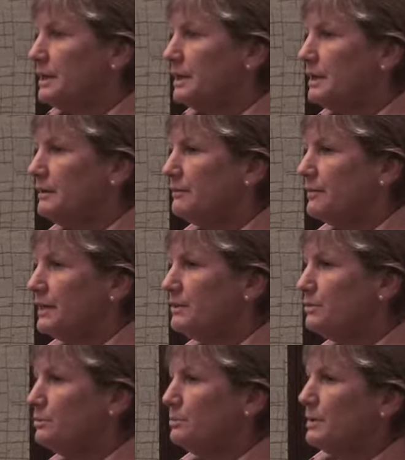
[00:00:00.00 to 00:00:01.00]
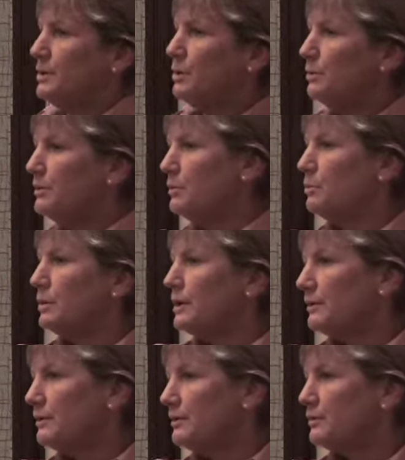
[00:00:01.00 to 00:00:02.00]
if then you go in the
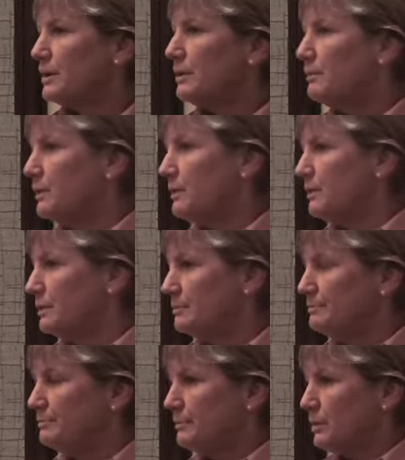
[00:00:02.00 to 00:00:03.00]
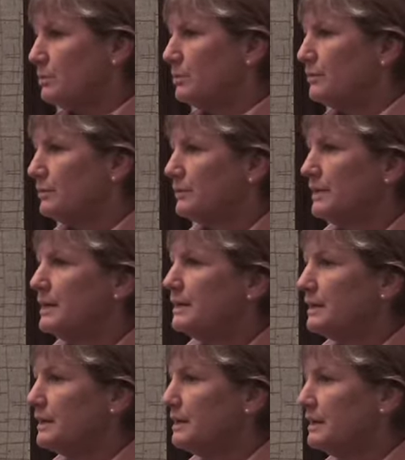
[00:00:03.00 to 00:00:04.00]
water and trot where the horse is
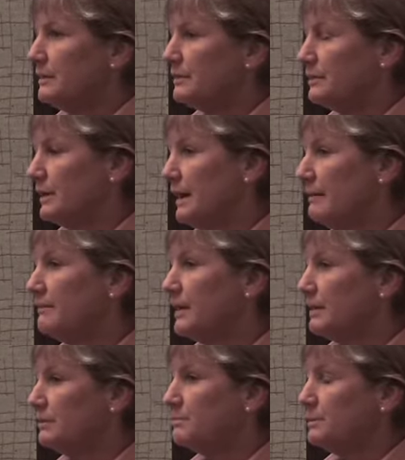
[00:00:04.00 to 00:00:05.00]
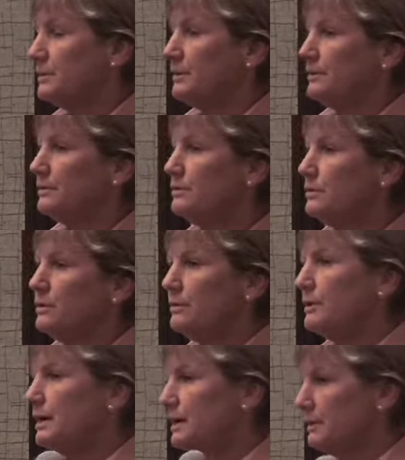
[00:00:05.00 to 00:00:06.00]
landing and he gets to have that experience, you're
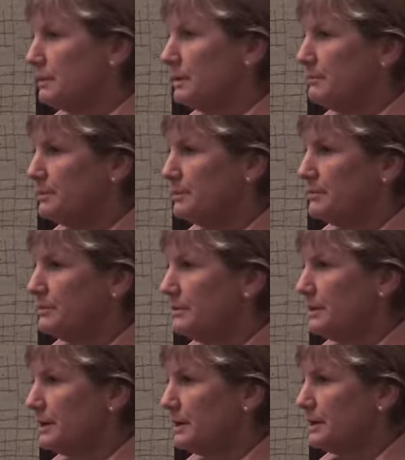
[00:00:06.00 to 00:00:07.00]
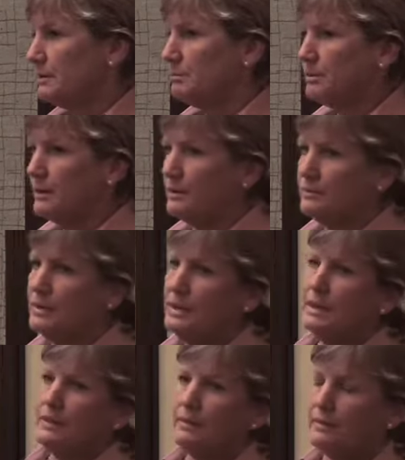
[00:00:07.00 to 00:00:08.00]
already out of the competition. You're not going to get a prize.
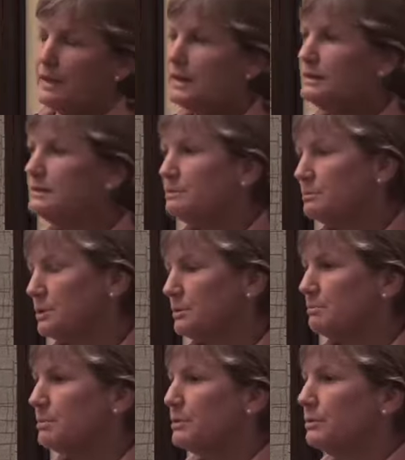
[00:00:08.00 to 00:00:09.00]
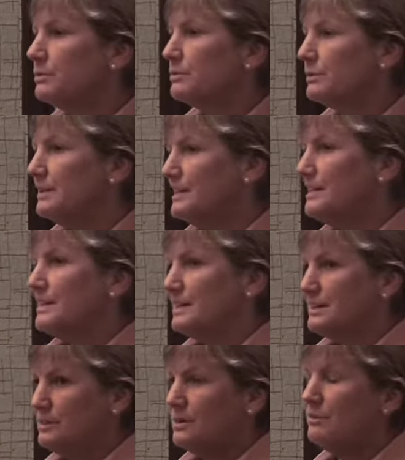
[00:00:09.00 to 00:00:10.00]
Then to reapproach,
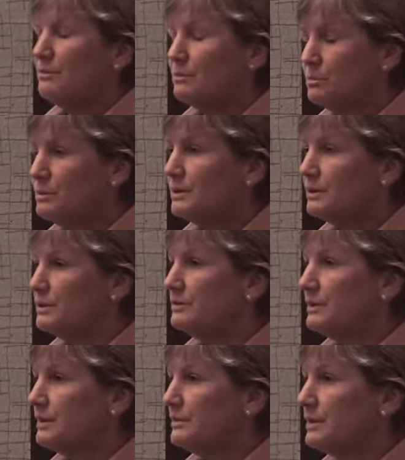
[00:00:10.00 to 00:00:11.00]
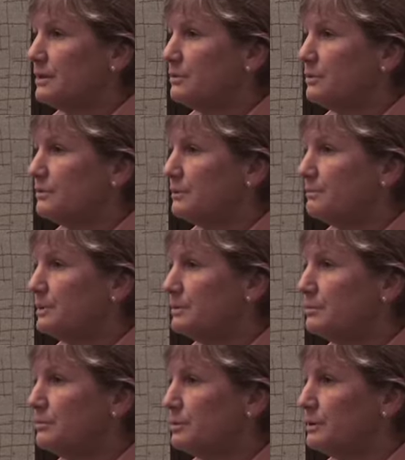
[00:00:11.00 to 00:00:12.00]
you have a really good chance of that horse jumping in
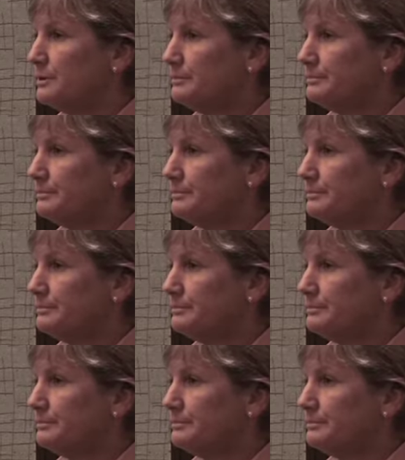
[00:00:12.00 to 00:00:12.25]
for you.